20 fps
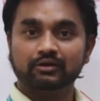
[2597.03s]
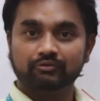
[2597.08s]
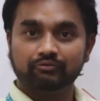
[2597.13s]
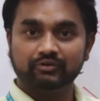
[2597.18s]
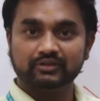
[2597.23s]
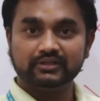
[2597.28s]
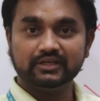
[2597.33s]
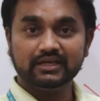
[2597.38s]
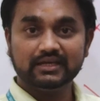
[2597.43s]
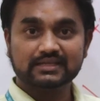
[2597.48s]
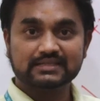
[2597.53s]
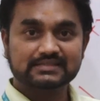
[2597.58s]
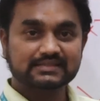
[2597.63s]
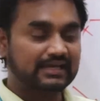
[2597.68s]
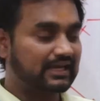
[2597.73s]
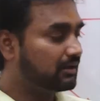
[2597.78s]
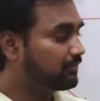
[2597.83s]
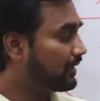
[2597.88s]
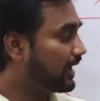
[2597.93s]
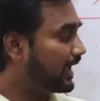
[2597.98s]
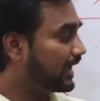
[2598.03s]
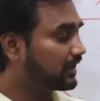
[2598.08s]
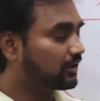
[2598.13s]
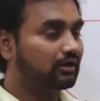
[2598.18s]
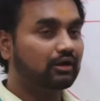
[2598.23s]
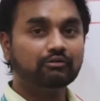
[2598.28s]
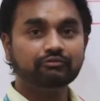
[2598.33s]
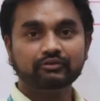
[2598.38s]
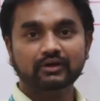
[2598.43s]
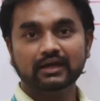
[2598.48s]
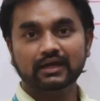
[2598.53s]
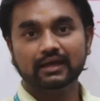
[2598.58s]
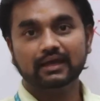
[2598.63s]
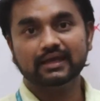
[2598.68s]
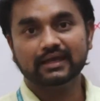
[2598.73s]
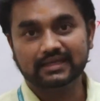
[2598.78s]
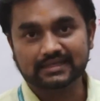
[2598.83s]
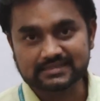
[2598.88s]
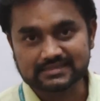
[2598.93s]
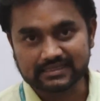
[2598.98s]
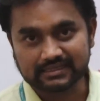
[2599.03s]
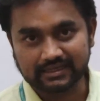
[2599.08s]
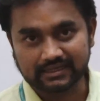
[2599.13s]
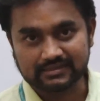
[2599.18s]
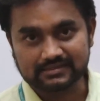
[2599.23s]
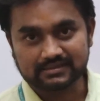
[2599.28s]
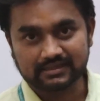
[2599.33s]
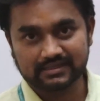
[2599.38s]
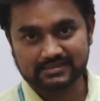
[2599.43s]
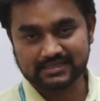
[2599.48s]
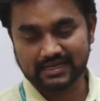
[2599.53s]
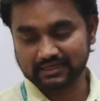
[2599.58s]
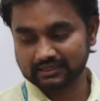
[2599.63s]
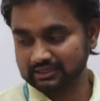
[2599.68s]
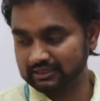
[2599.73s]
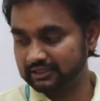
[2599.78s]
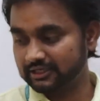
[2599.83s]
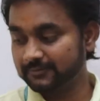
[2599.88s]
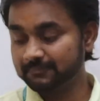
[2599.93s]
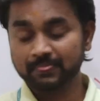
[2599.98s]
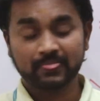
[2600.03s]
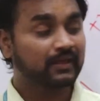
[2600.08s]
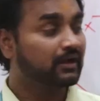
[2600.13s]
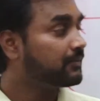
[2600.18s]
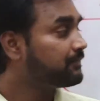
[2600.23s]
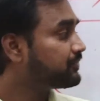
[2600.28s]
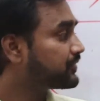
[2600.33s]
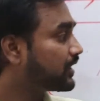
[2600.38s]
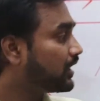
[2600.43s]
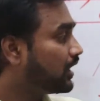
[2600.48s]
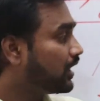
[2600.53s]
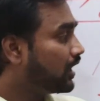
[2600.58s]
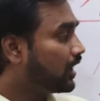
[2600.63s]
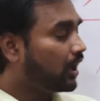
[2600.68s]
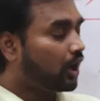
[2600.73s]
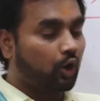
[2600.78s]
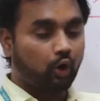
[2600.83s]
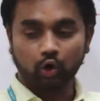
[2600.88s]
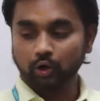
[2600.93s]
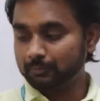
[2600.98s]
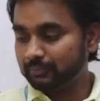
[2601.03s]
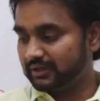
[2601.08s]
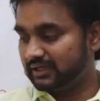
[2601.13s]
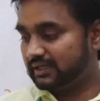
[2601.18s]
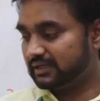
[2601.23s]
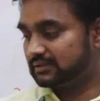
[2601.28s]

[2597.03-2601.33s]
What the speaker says: with the same angle of incidence. Is that clear? Hope